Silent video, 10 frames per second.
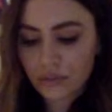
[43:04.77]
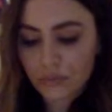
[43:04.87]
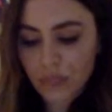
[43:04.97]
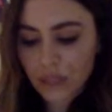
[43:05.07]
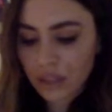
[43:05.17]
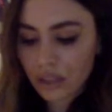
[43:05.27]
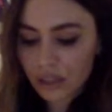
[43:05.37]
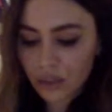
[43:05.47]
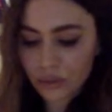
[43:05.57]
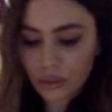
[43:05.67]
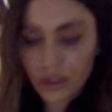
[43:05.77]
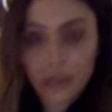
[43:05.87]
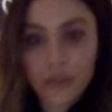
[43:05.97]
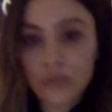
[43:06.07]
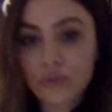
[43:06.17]
mile I know that
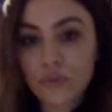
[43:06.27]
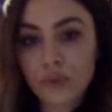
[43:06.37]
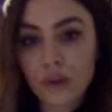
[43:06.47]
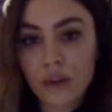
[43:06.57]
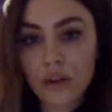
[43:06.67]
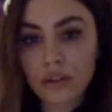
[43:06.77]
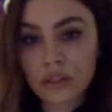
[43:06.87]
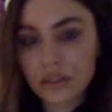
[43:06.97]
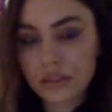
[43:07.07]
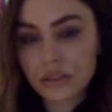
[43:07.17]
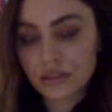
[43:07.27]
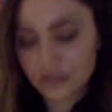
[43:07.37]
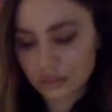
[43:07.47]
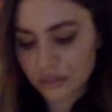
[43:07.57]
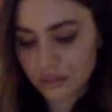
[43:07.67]

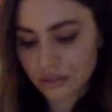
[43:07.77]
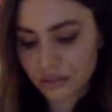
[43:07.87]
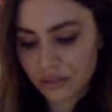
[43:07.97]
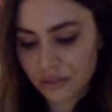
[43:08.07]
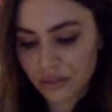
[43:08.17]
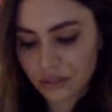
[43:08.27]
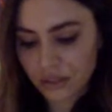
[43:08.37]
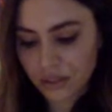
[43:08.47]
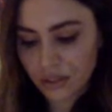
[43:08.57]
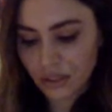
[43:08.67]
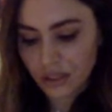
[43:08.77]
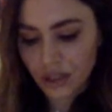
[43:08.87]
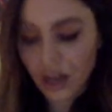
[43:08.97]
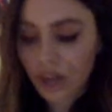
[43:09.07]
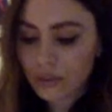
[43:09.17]
you've
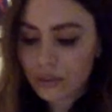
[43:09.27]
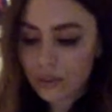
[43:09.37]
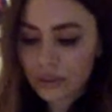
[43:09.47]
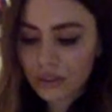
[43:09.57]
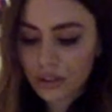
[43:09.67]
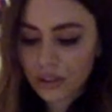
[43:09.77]
walked, I was